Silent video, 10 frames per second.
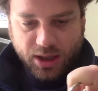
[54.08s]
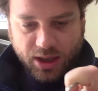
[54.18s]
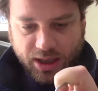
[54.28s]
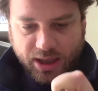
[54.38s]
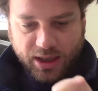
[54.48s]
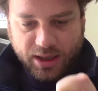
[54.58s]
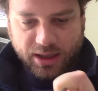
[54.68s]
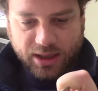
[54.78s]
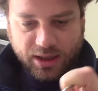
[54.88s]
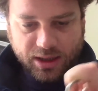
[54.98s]

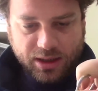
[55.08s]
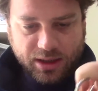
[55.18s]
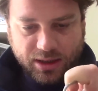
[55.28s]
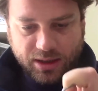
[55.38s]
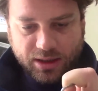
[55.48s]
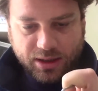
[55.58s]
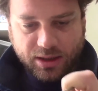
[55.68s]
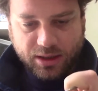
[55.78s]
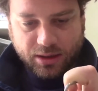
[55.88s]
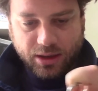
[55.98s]
and
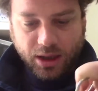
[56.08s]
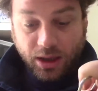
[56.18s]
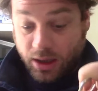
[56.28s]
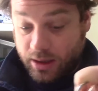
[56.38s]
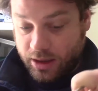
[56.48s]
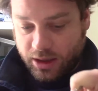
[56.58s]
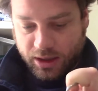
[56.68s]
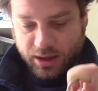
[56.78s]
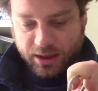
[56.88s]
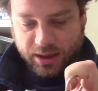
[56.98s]
in English
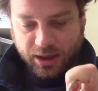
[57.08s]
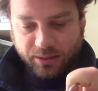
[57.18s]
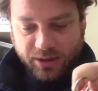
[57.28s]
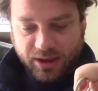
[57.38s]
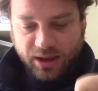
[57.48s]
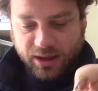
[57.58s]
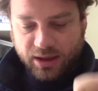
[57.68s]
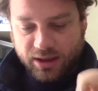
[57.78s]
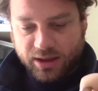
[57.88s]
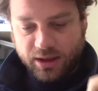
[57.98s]
it seems that
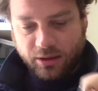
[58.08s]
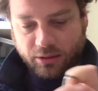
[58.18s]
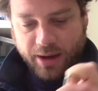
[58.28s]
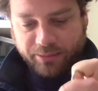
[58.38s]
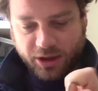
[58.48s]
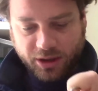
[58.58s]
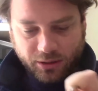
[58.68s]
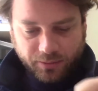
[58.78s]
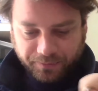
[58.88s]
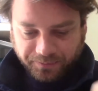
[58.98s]
is
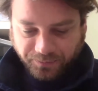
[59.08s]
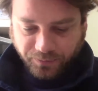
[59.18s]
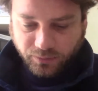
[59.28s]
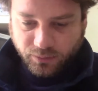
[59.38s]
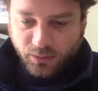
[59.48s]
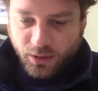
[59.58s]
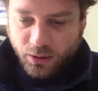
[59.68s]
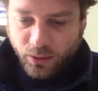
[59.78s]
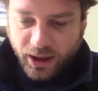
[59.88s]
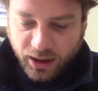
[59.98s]
Ramson.
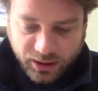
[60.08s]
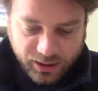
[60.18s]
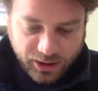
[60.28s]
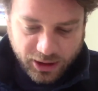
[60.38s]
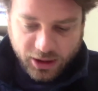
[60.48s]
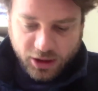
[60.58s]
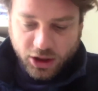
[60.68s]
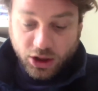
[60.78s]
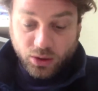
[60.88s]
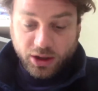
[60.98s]
Well,
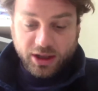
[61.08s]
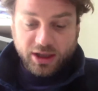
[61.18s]
so this